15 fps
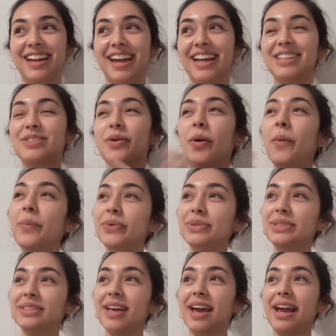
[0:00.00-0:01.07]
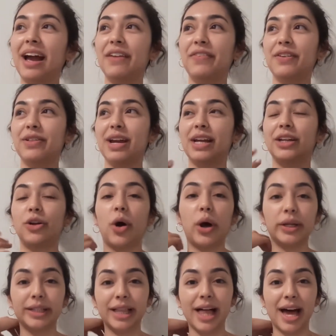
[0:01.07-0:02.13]
it's almost like I feel like an
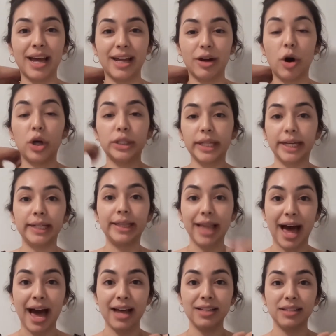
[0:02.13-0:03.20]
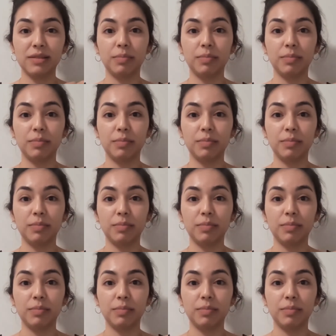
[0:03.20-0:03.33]
online class,